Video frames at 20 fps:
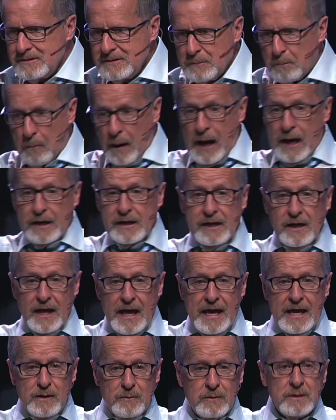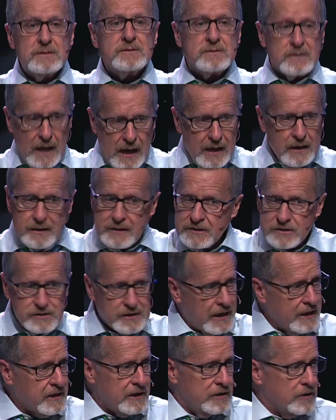body language, nodding,
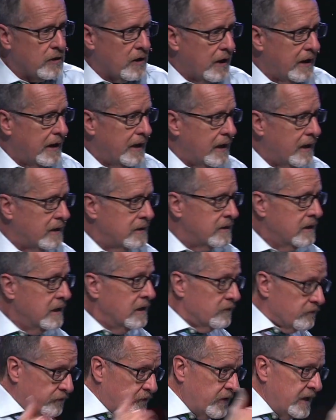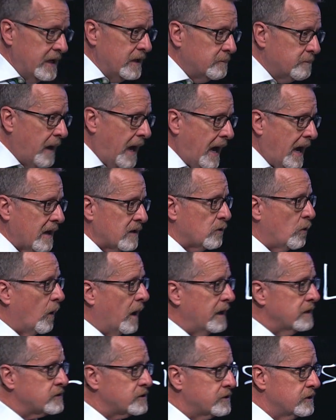shaking your head, feedback,
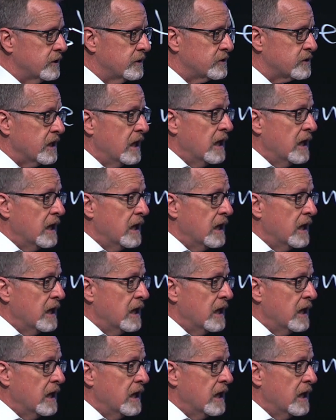questions,